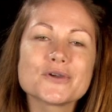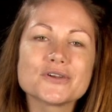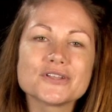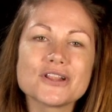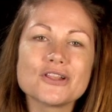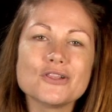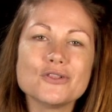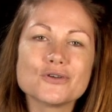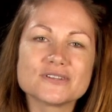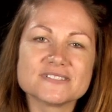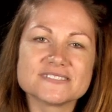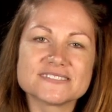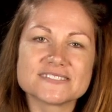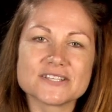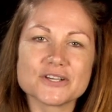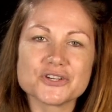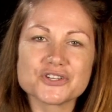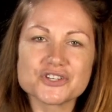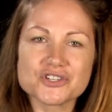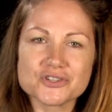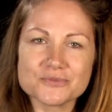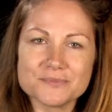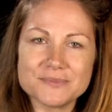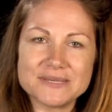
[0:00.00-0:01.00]
going to look at
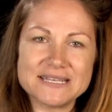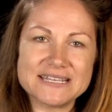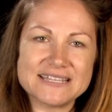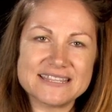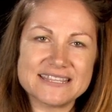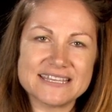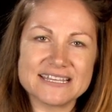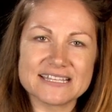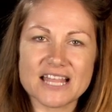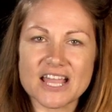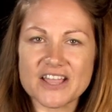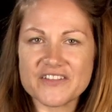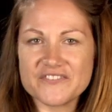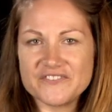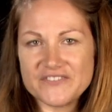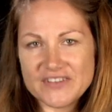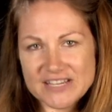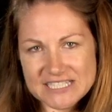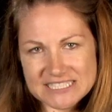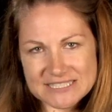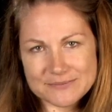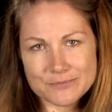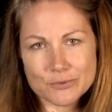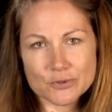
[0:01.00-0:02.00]
social media like
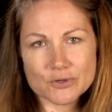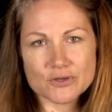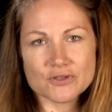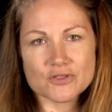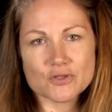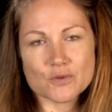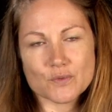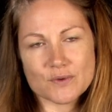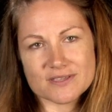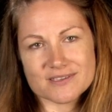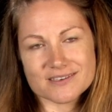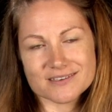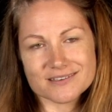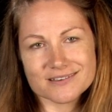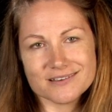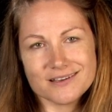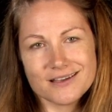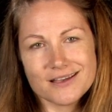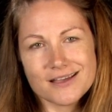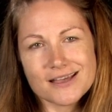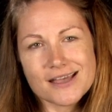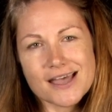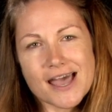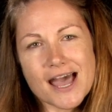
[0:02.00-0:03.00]
Facebook and Twitter,
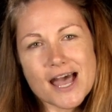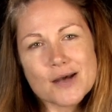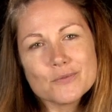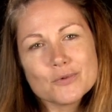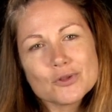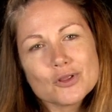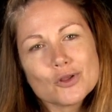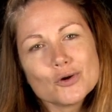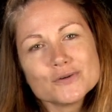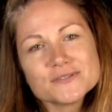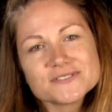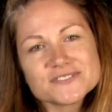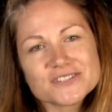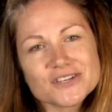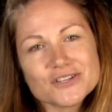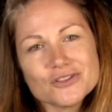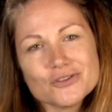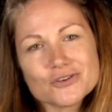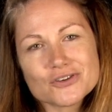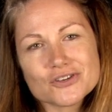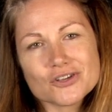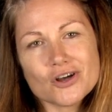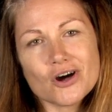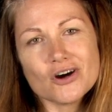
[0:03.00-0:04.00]
and we'll also
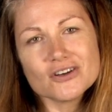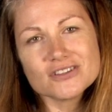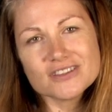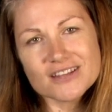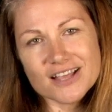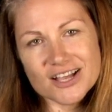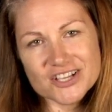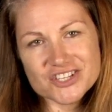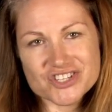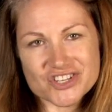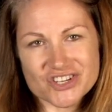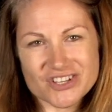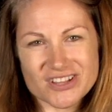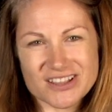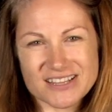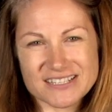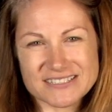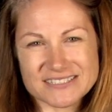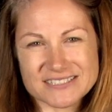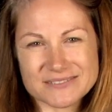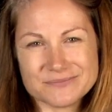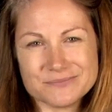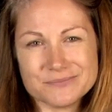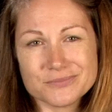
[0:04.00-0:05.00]
look at online
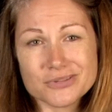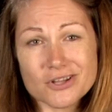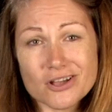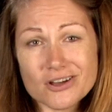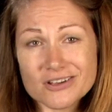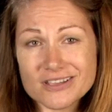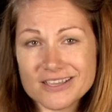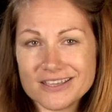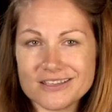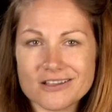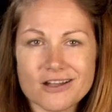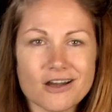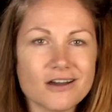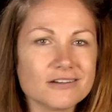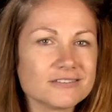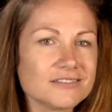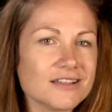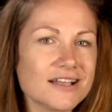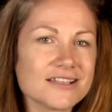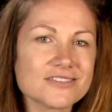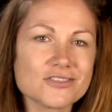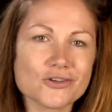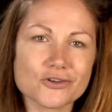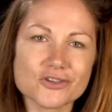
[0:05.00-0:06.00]
journalism, blogging,
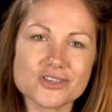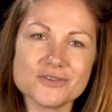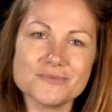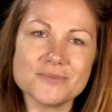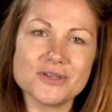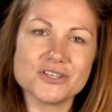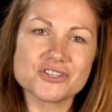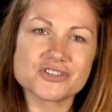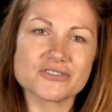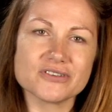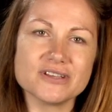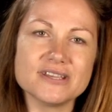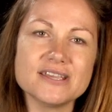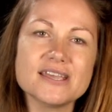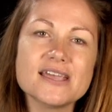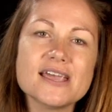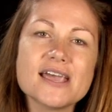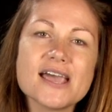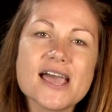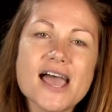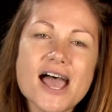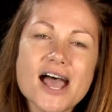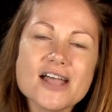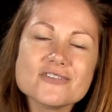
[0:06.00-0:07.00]
online documentary,
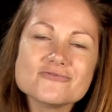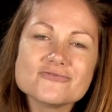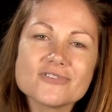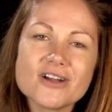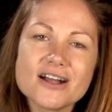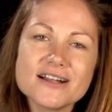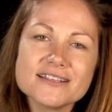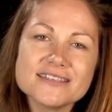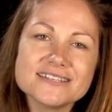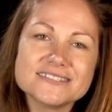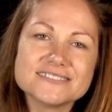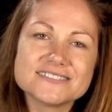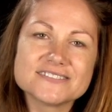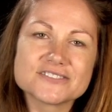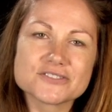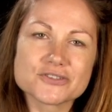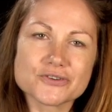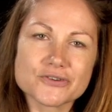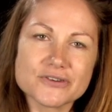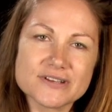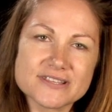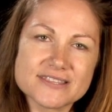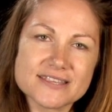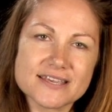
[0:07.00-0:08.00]
and writing and
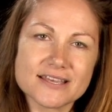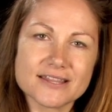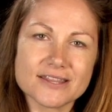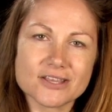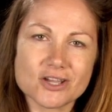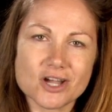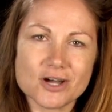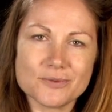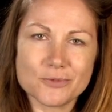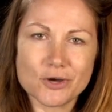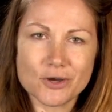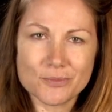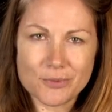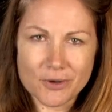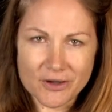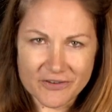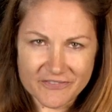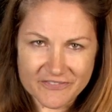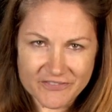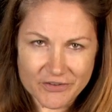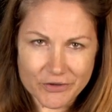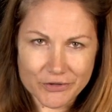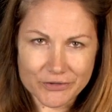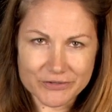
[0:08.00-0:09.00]
storytelling on
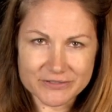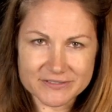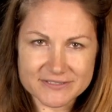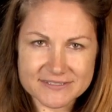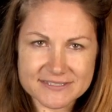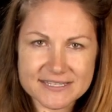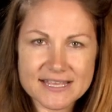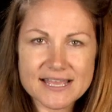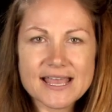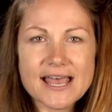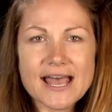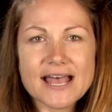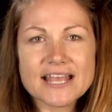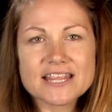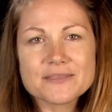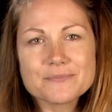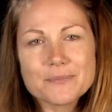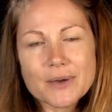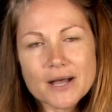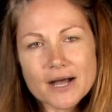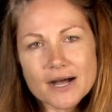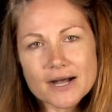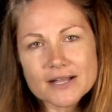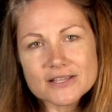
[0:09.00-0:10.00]
mobile phones as
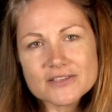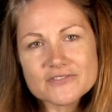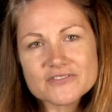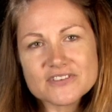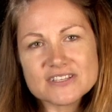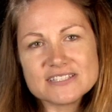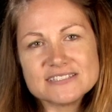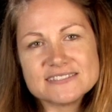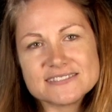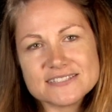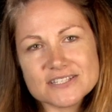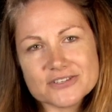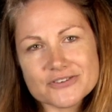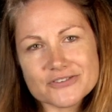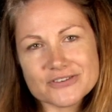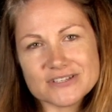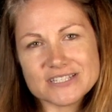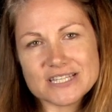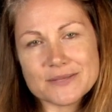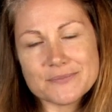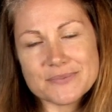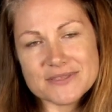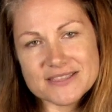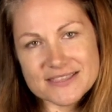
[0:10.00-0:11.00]
part of
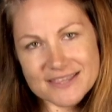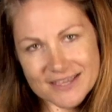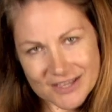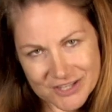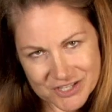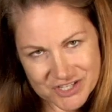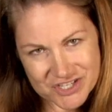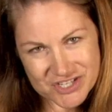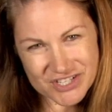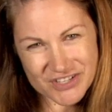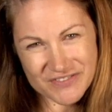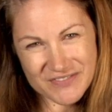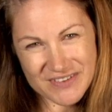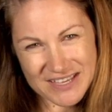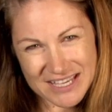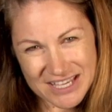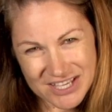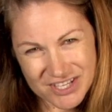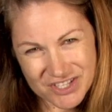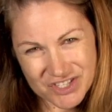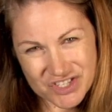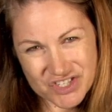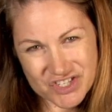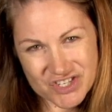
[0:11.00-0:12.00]
considering the potential of
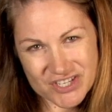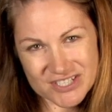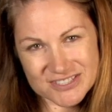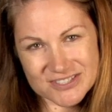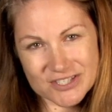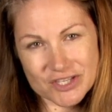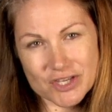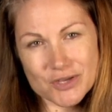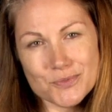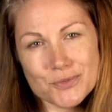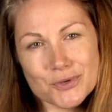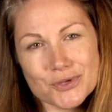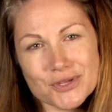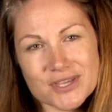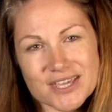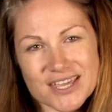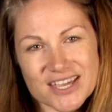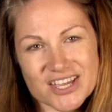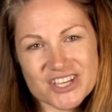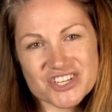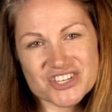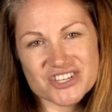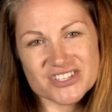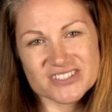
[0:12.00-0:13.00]
each as a
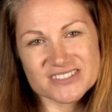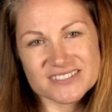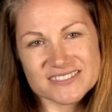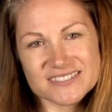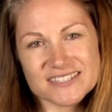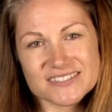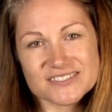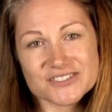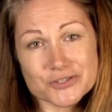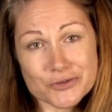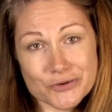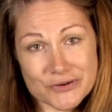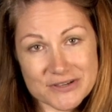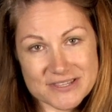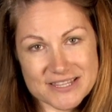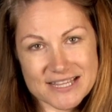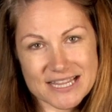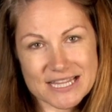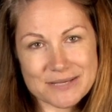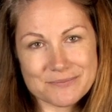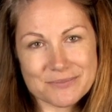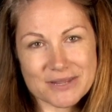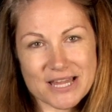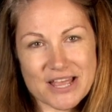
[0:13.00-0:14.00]
communications
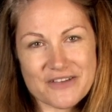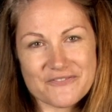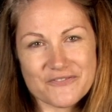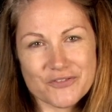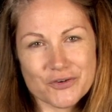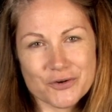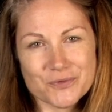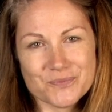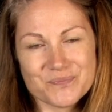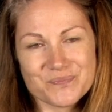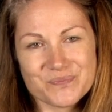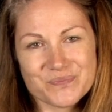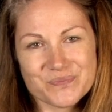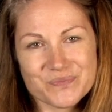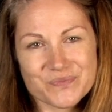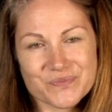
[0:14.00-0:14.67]
storytelling platform.